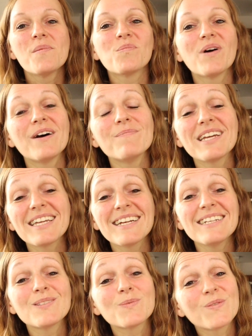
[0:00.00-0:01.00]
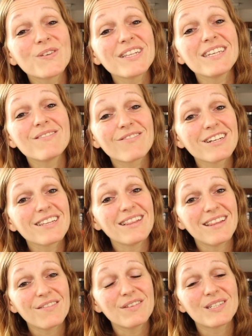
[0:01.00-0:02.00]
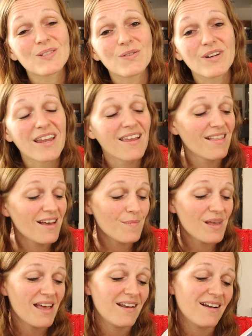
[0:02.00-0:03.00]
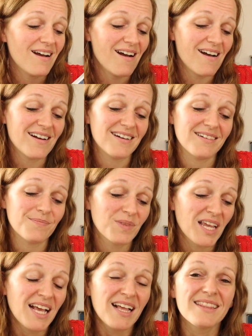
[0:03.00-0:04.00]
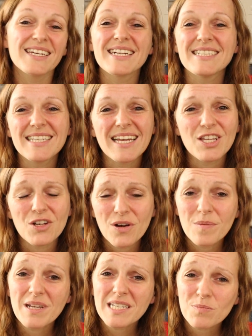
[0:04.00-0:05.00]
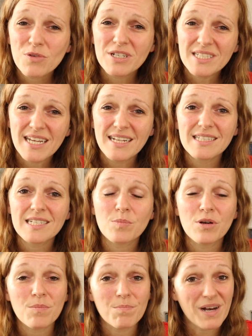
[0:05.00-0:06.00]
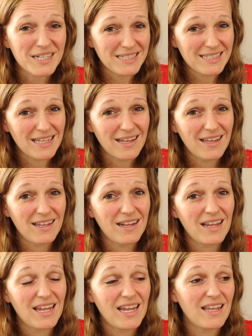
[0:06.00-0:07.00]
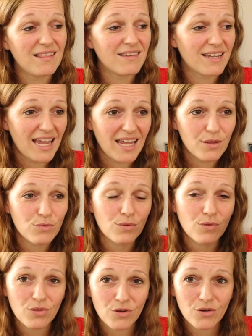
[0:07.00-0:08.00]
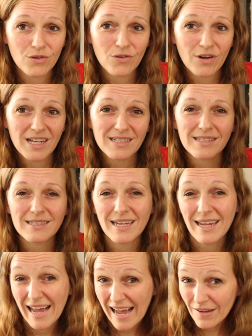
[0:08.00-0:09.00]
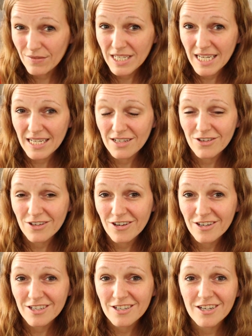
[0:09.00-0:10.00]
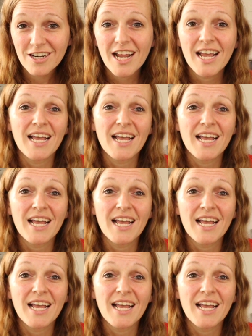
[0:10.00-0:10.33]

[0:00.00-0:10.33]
But my kids really, really love this curriculum, and like I said, you know, it makes more sense to put my son in the K through 3rd grade since I have a kindergartner,